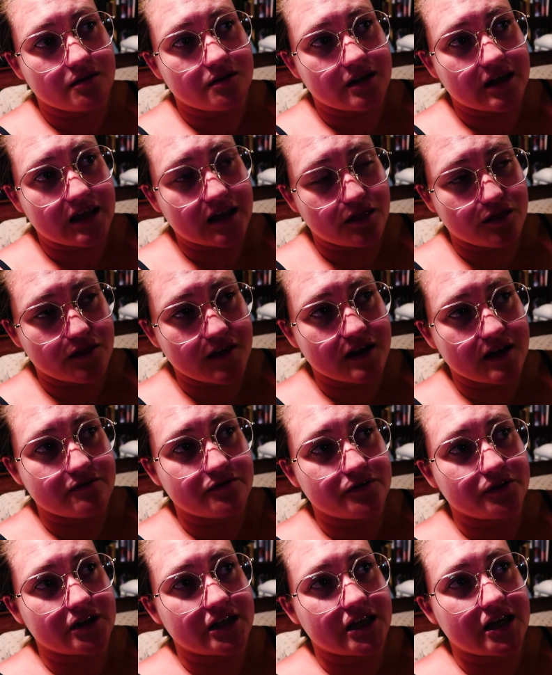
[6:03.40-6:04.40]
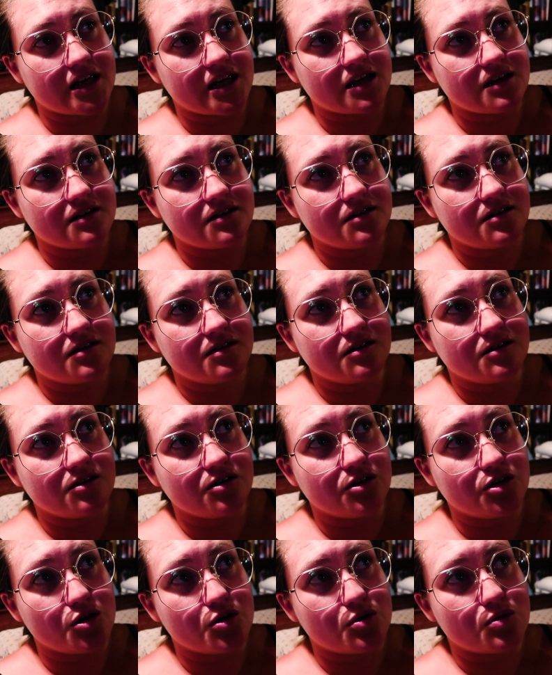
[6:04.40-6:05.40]
He thankfully
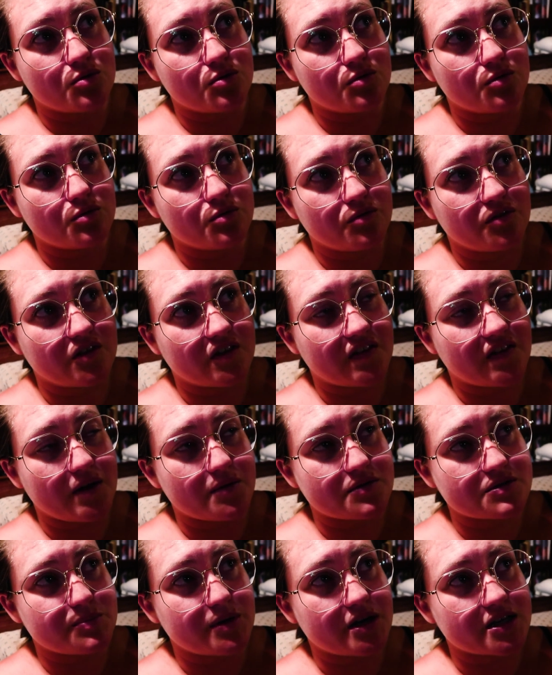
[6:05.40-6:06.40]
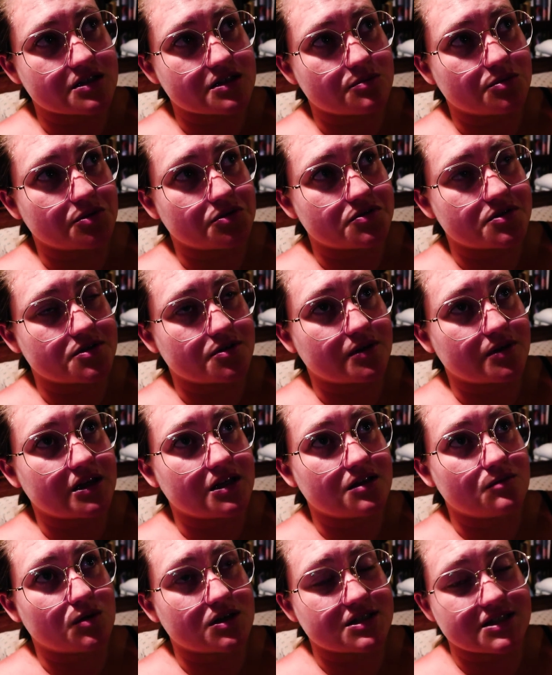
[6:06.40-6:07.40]
knew that that was possible, so
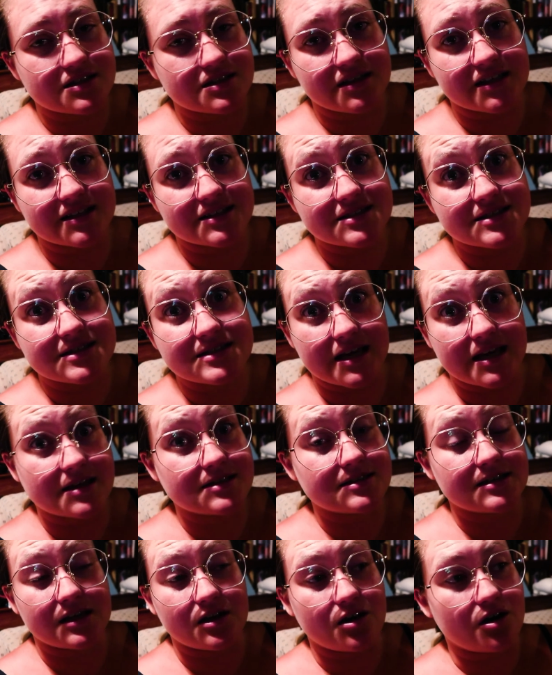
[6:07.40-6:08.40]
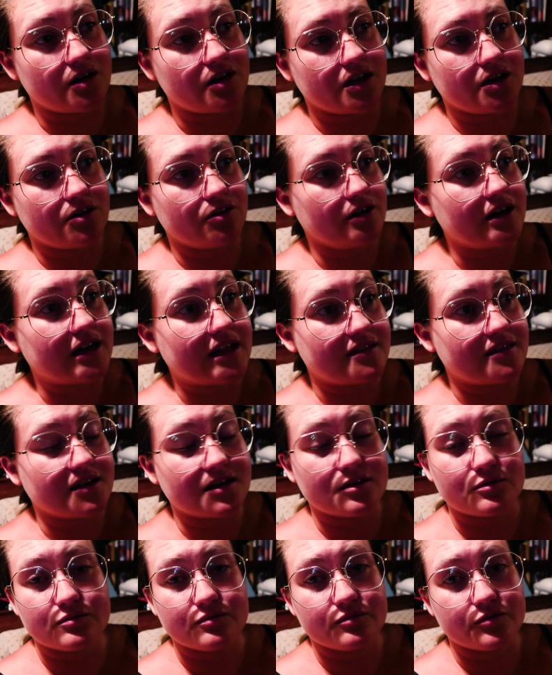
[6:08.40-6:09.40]
he wasn't like standing on it or
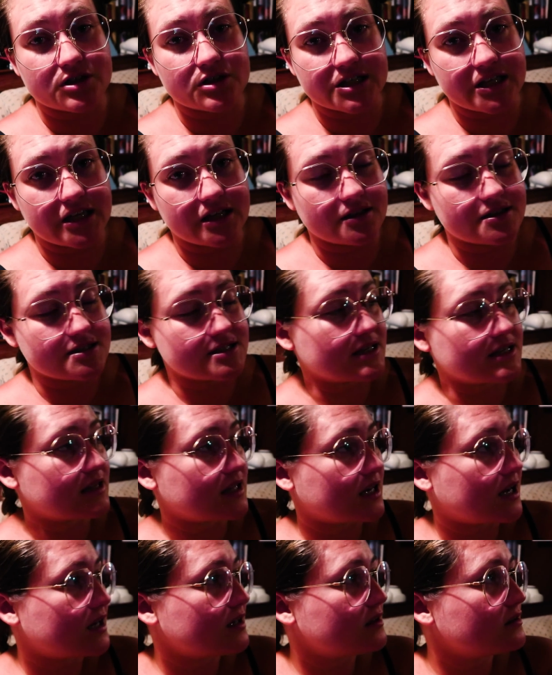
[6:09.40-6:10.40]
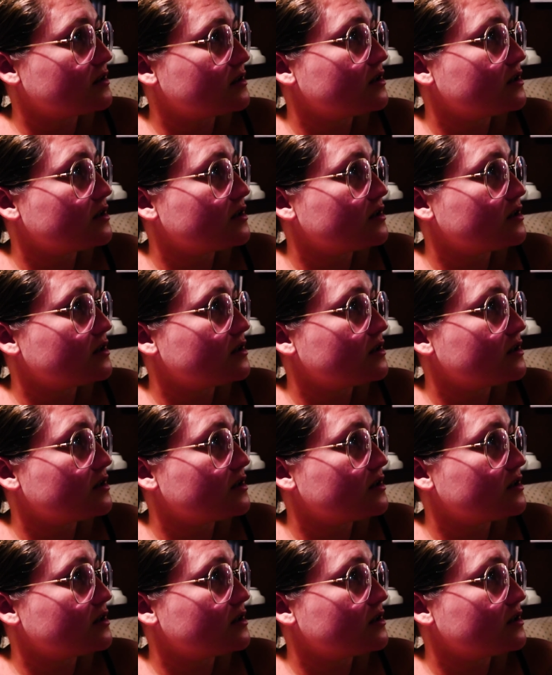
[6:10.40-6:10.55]
anything ridiculous like that,